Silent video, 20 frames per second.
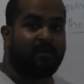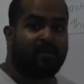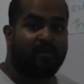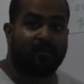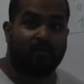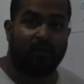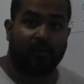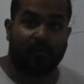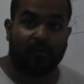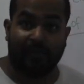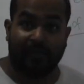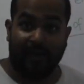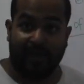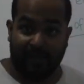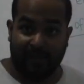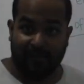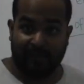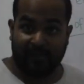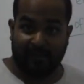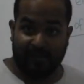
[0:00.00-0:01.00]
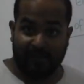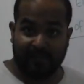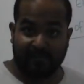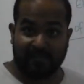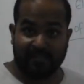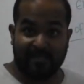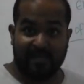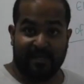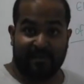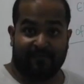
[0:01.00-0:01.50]
You got to
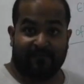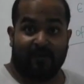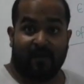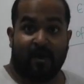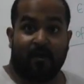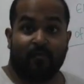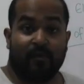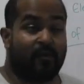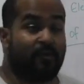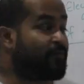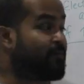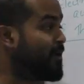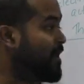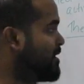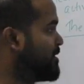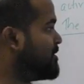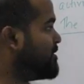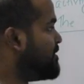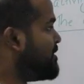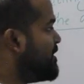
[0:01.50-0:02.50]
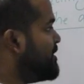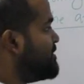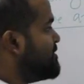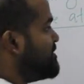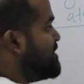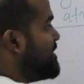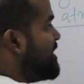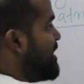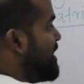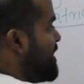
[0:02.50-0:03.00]
characterize the AF. How do you characterize
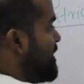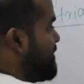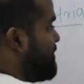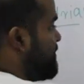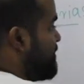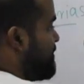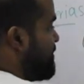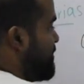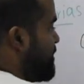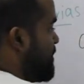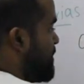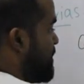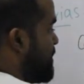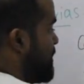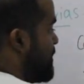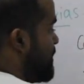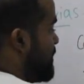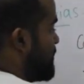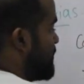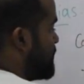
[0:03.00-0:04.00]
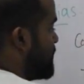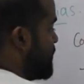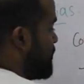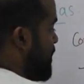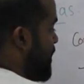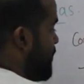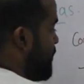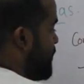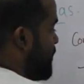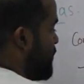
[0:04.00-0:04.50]
the AF? So
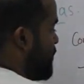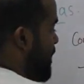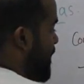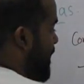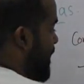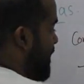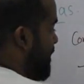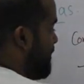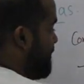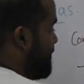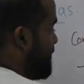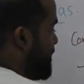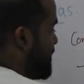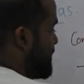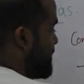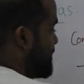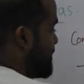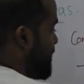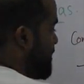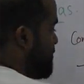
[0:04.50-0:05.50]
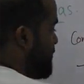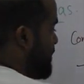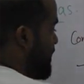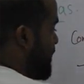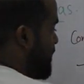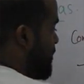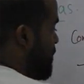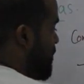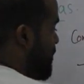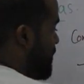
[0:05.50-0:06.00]
now you have
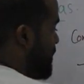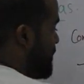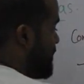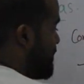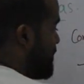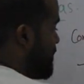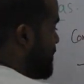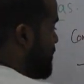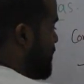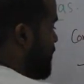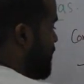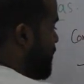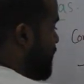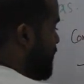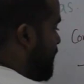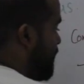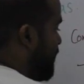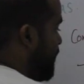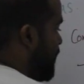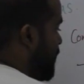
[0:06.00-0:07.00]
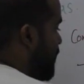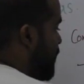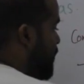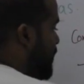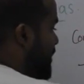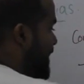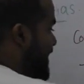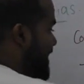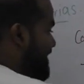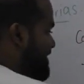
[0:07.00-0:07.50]
something called the
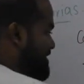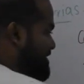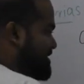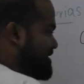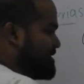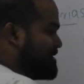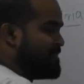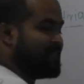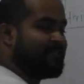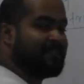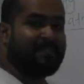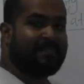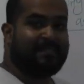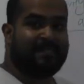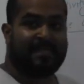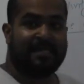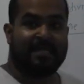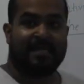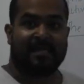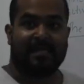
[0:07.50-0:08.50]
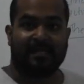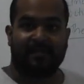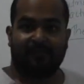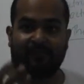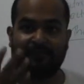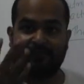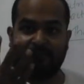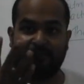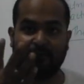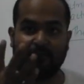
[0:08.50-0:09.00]
4S. The
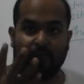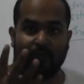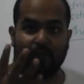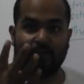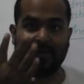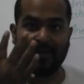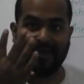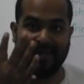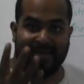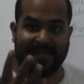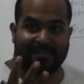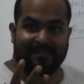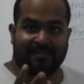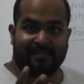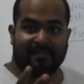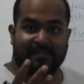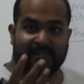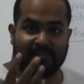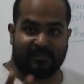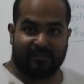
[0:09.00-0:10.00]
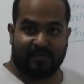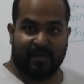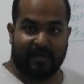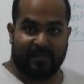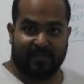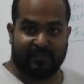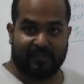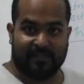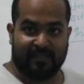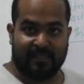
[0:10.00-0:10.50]
4S
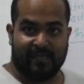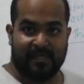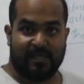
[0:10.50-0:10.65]
strategy.